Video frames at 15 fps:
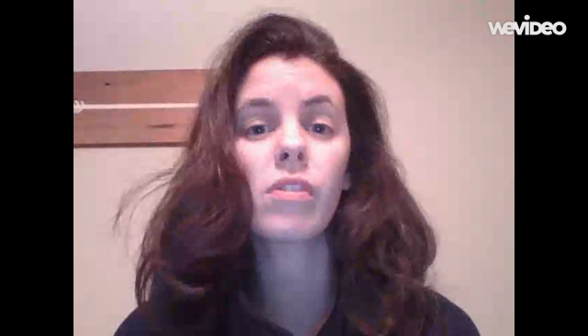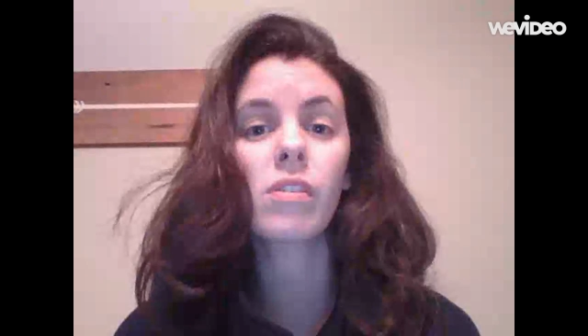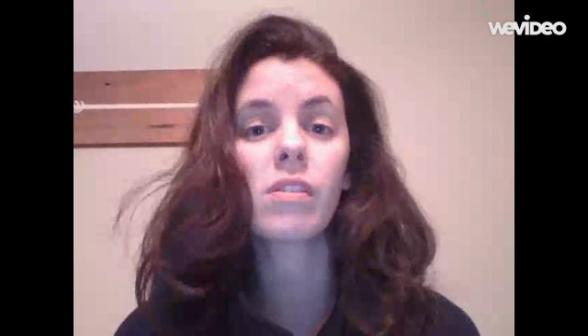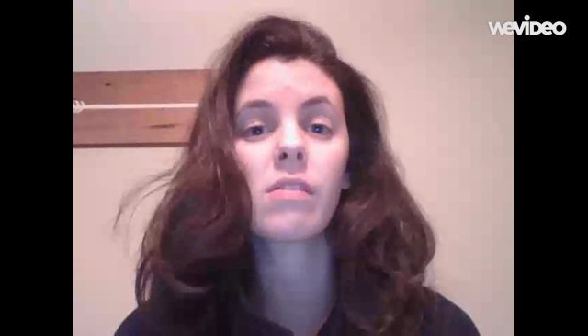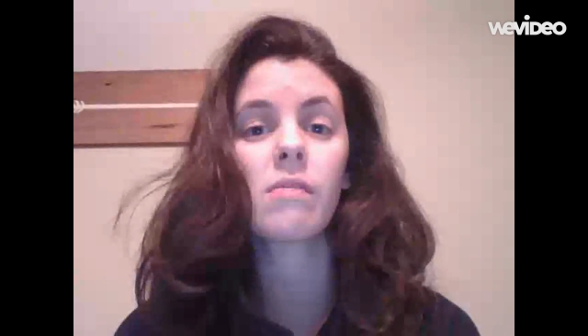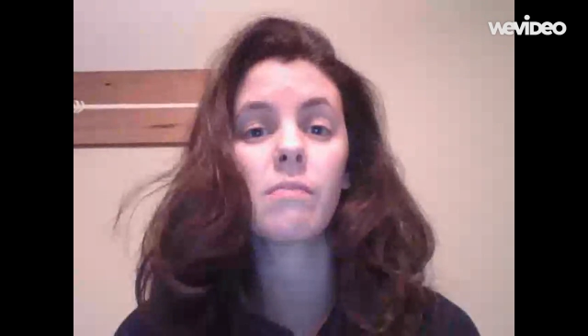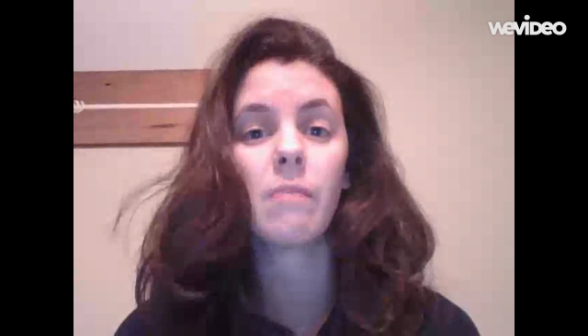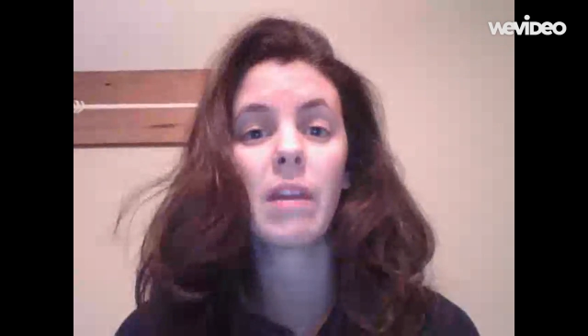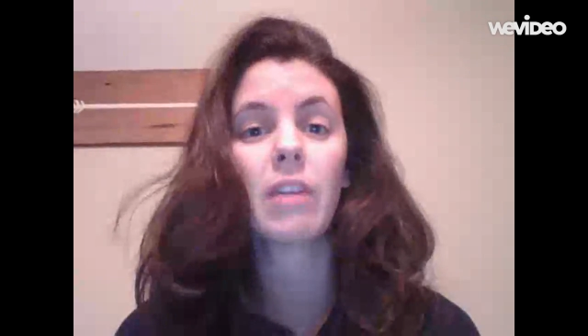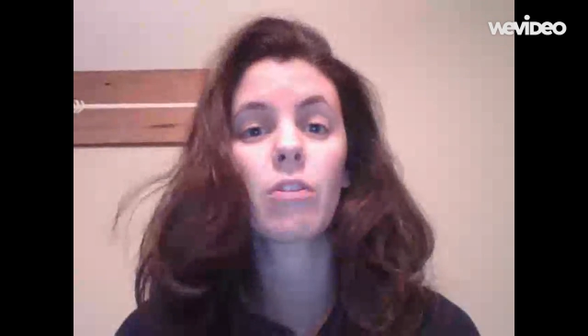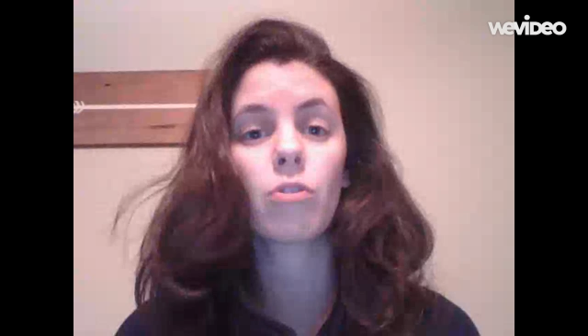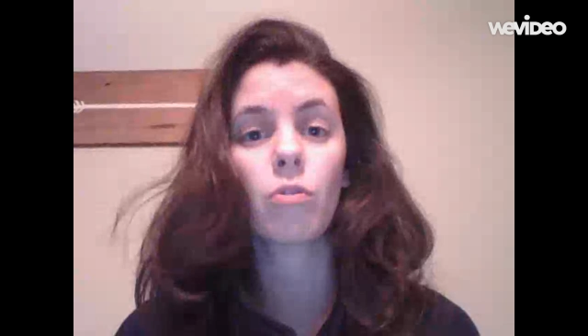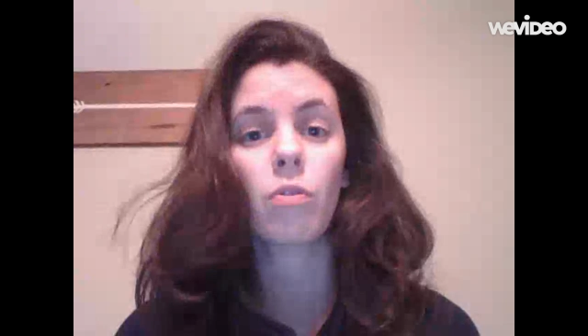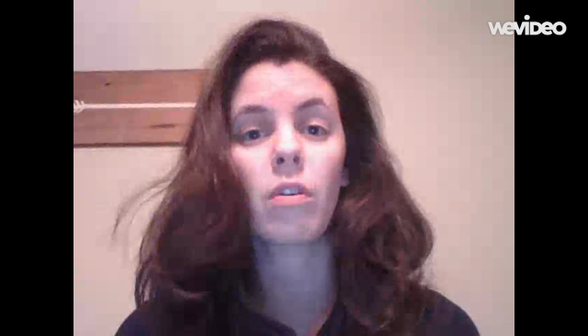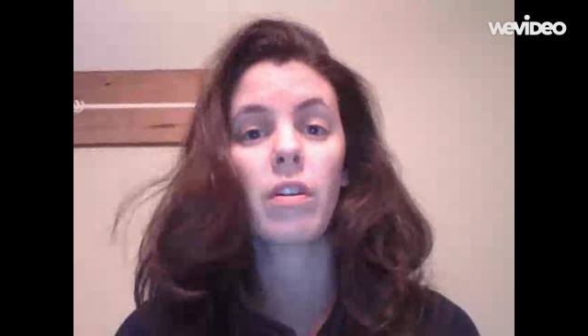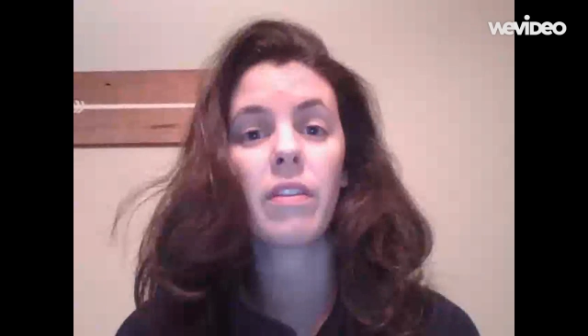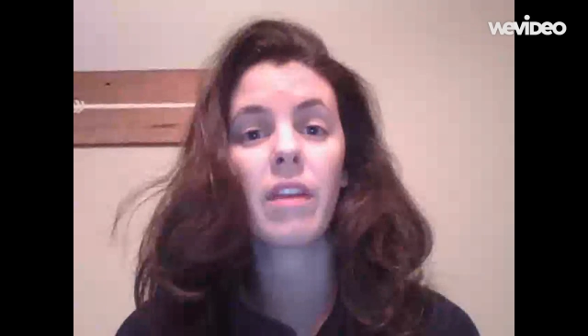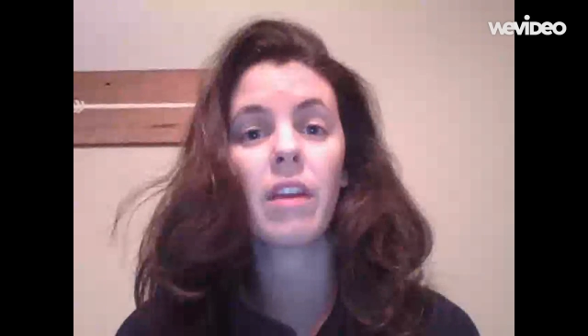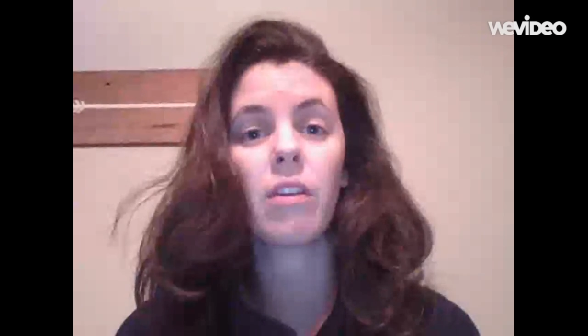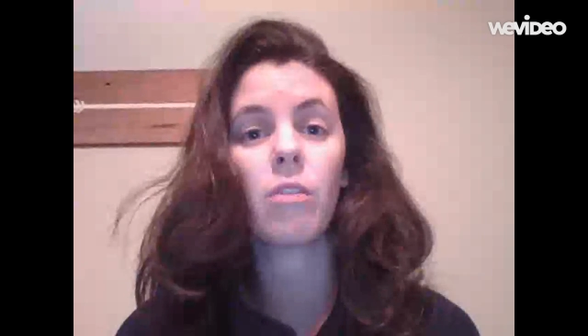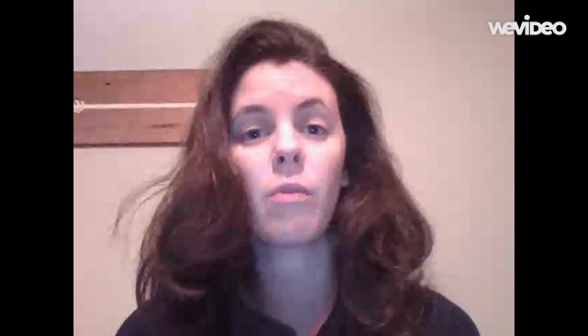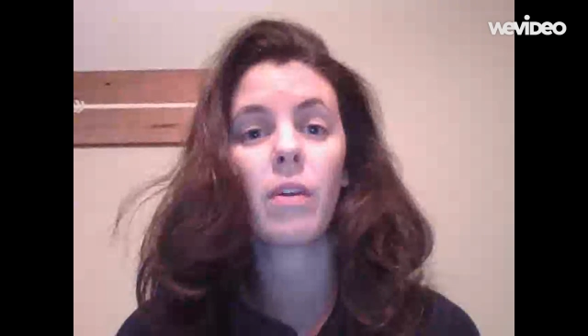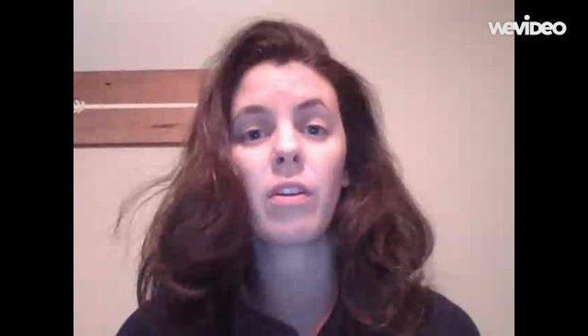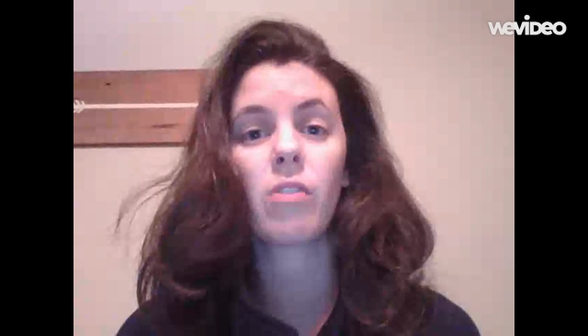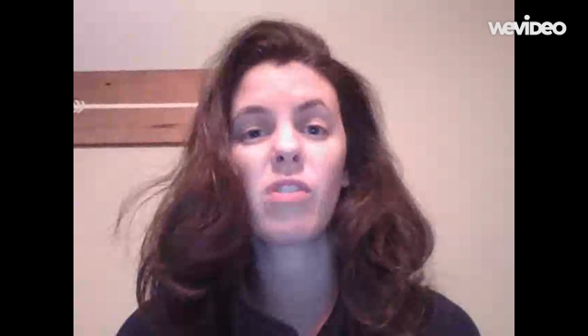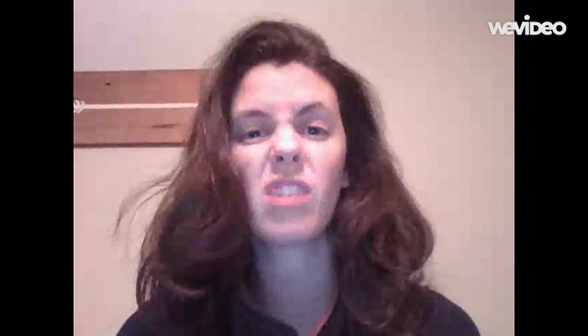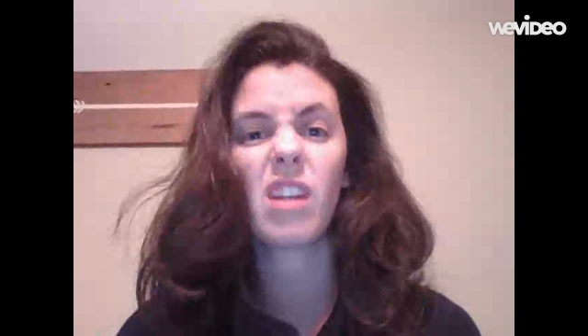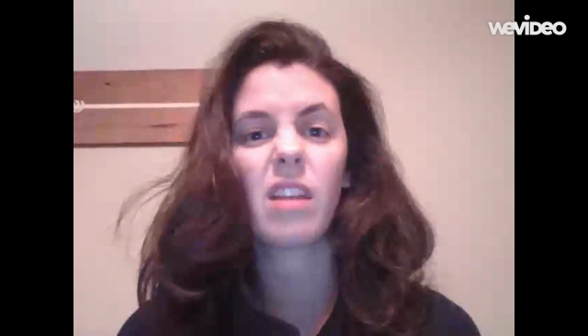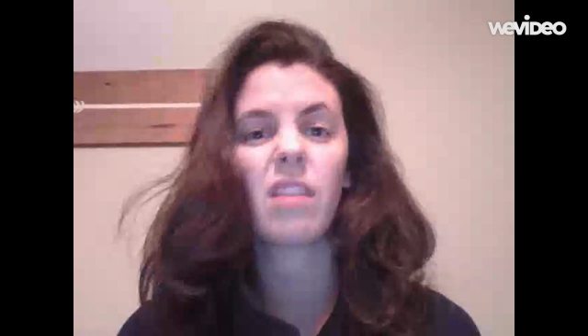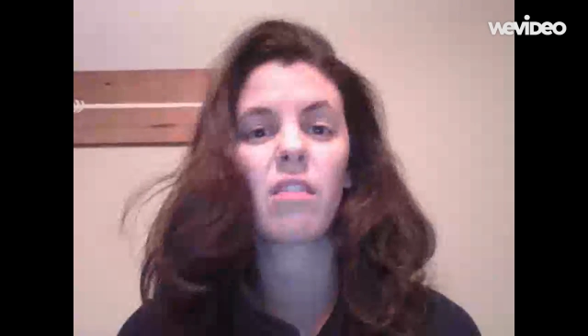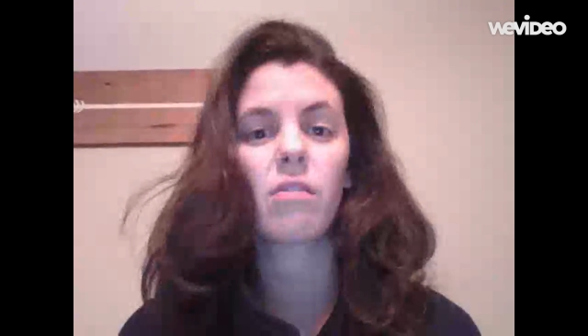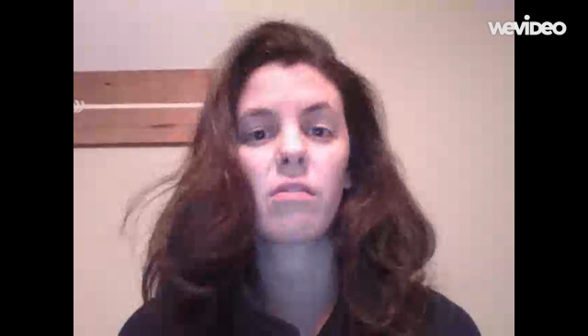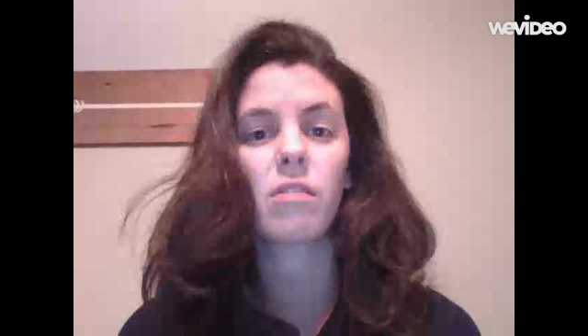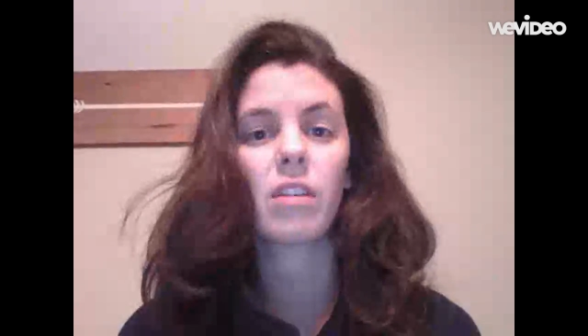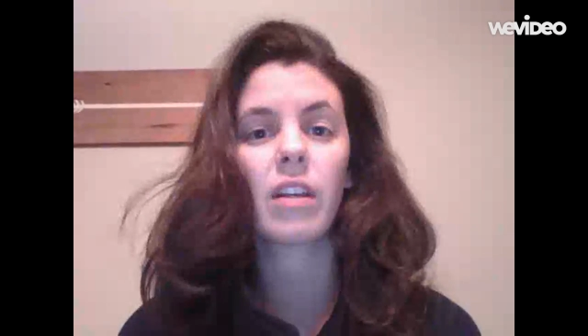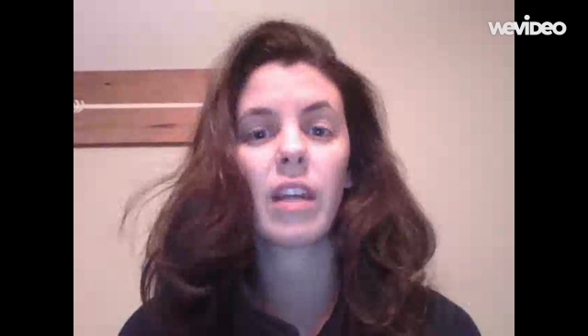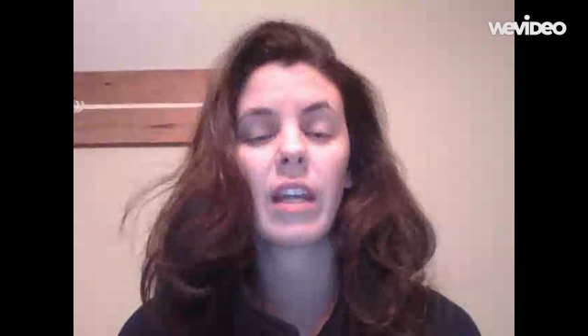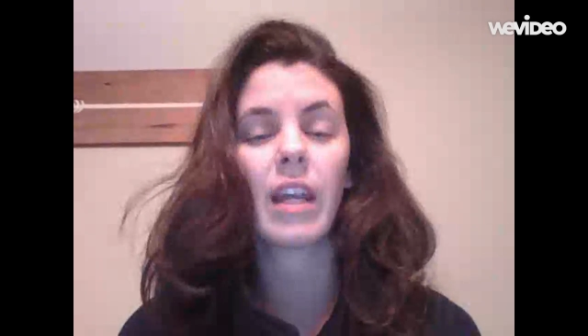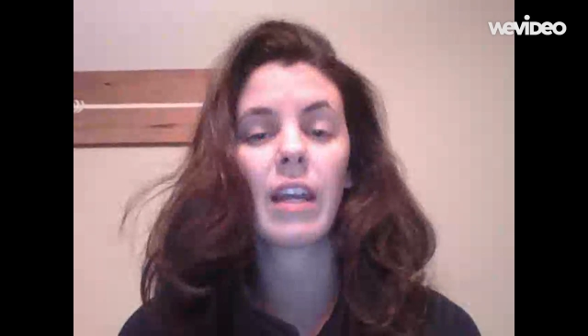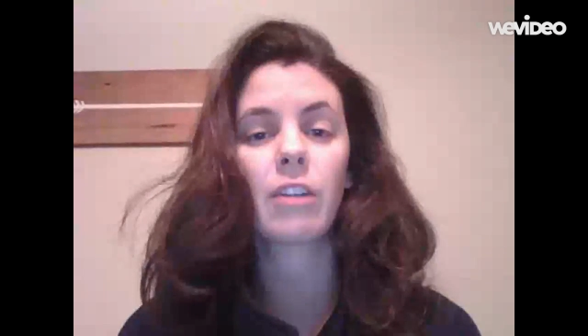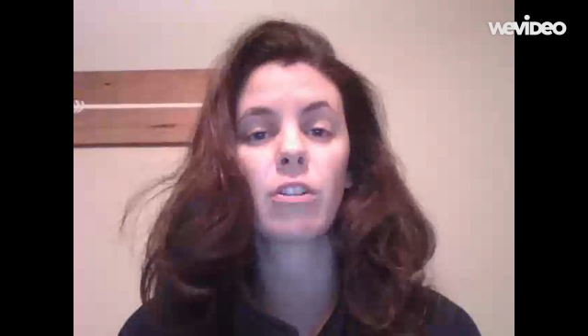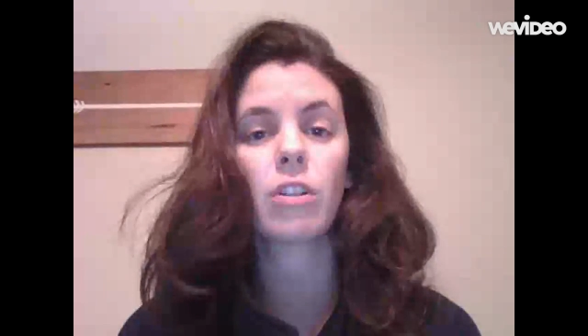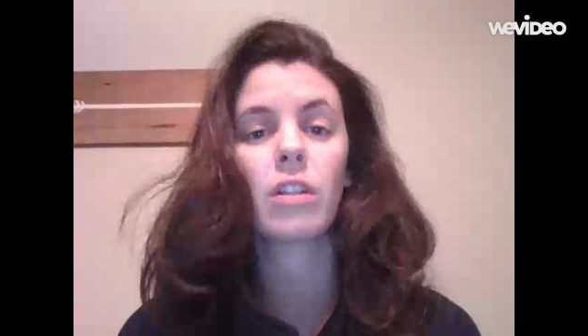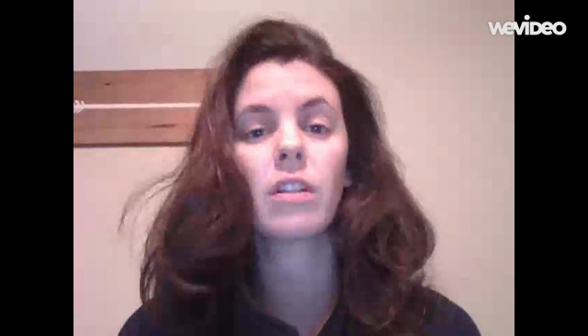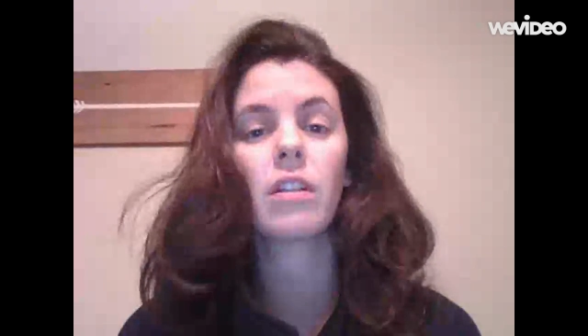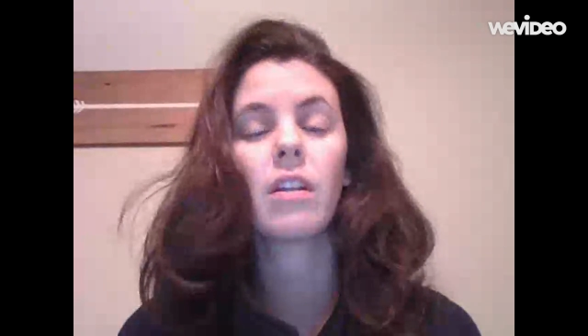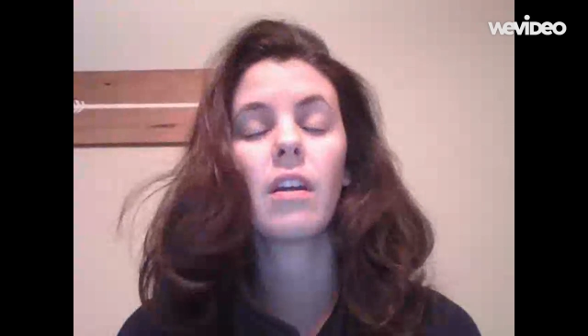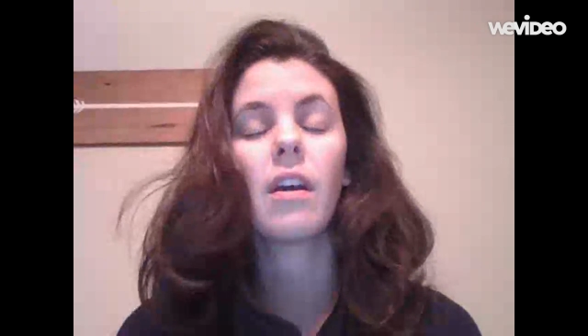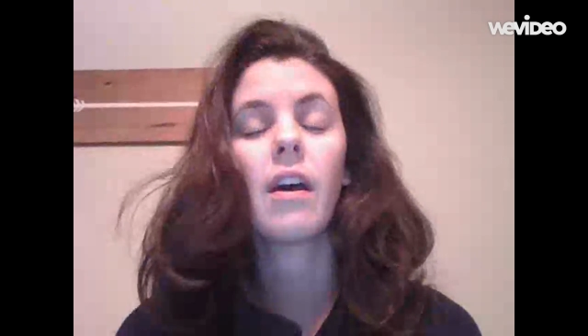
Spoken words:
just make sure that you understand there's a connection,